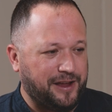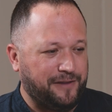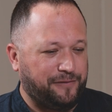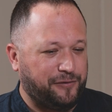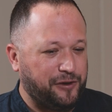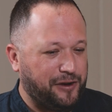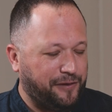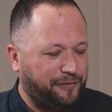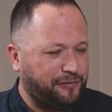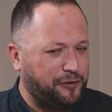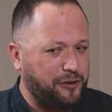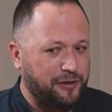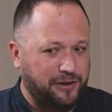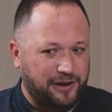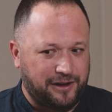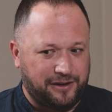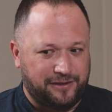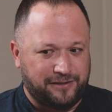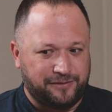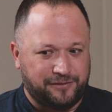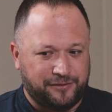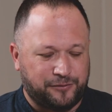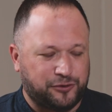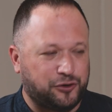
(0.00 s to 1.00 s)
if you
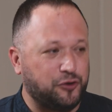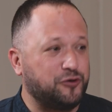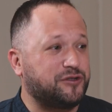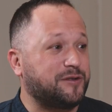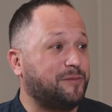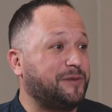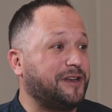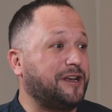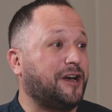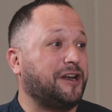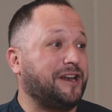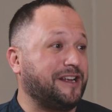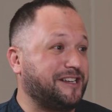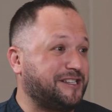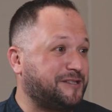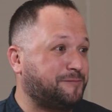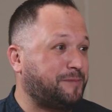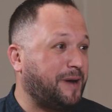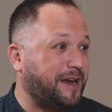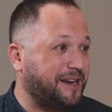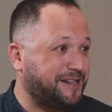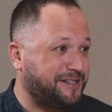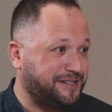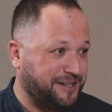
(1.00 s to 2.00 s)
do something
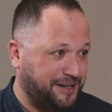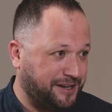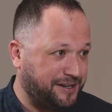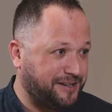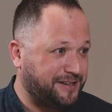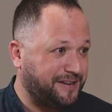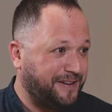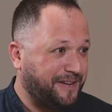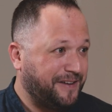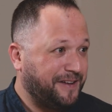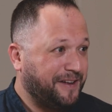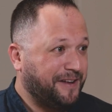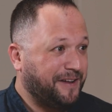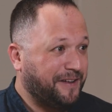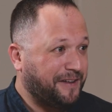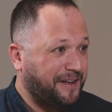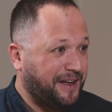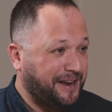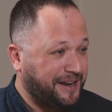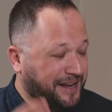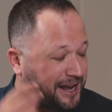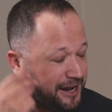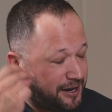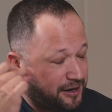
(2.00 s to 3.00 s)
unexpected,
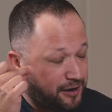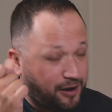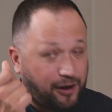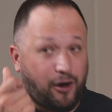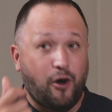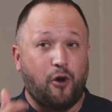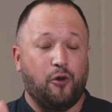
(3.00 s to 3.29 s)
again,